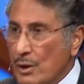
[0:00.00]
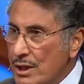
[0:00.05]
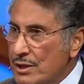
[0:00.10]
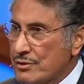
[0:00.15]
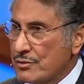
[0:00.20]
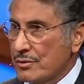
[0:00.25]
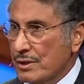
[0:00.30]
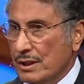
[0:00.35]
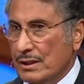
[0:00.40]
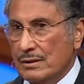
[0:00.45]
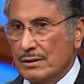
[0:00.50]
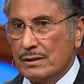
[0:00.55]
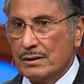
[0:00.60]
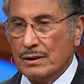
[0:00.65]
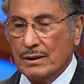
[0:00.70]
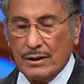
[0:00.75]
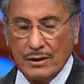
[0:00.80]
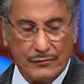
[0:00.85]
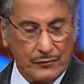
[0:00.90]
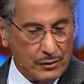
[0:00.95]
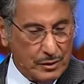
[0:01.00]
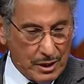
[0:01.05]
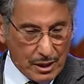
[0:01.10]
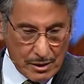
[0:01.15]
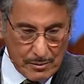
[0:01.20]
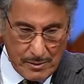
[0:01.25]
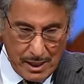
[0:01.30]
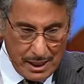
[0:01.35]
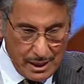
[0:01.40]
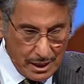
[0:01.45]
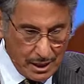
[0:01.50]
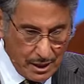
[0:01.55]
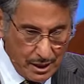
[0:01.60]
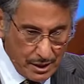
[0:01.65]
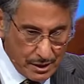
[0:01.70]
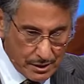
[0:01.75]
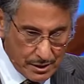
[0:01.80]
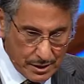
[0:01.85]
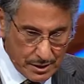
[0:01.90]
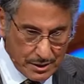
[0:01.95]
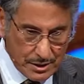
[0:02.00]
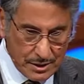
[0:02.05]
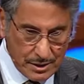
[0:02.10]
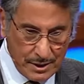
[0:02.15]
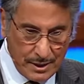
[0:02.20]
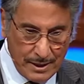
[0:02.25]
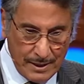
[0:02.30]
Israel for the remaining years.